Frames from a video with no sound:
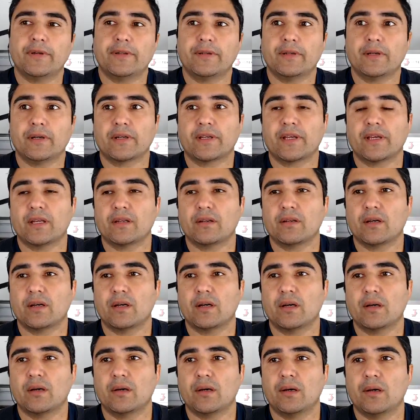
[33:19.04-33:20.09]
and again,
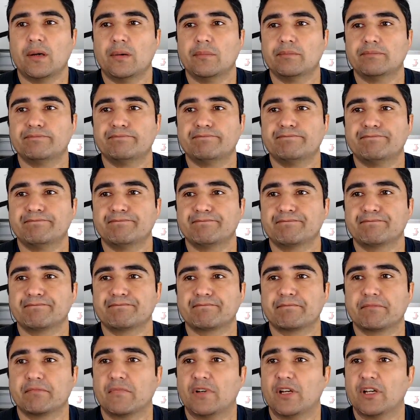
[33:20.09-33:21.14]

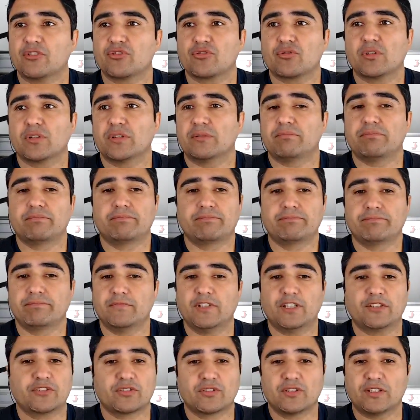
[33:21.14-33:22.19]
actually,
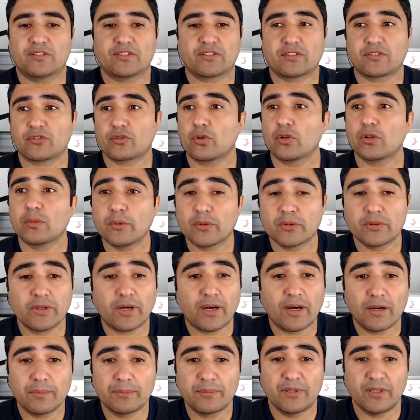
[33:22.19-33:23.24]
let's talk about the
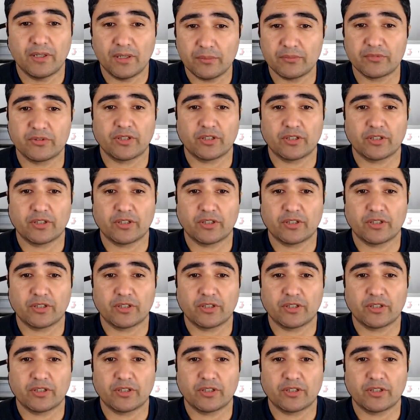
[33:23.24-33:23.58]
RPMs.